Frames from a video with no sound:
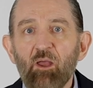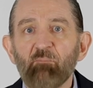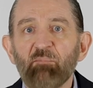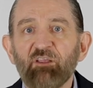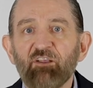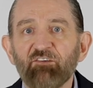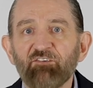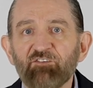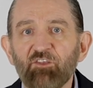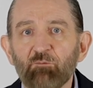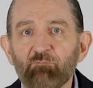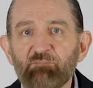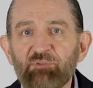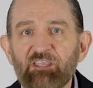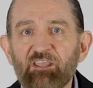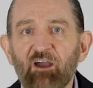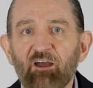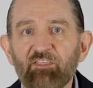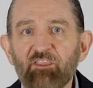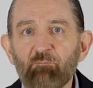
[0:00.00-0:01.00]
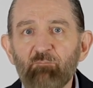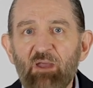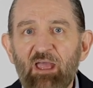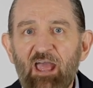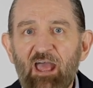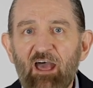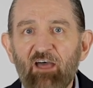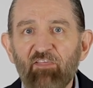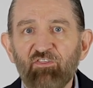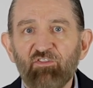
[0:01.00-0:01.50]
because they'll be on the
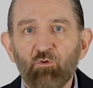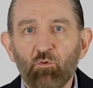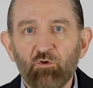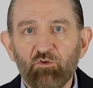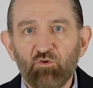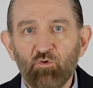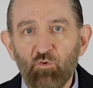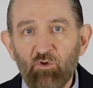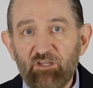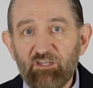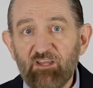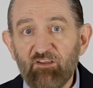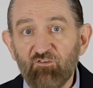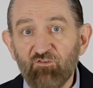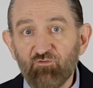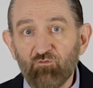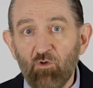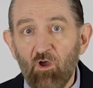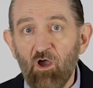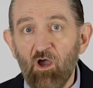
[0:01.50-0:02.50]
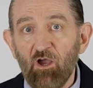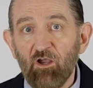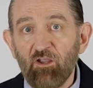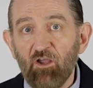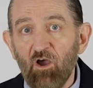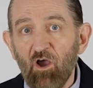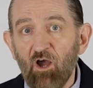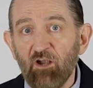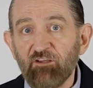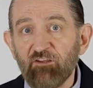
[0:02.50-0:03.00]
path toward creating
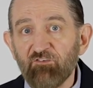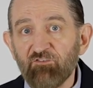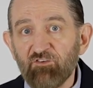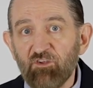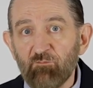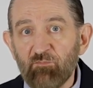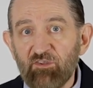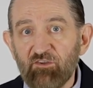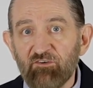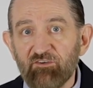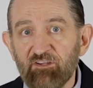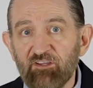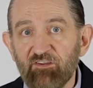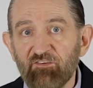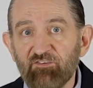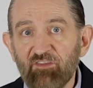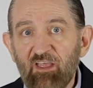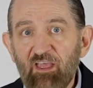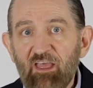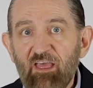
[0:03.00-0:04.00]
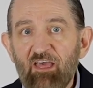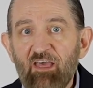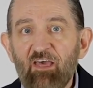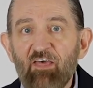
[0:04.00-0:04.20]
strong audience communities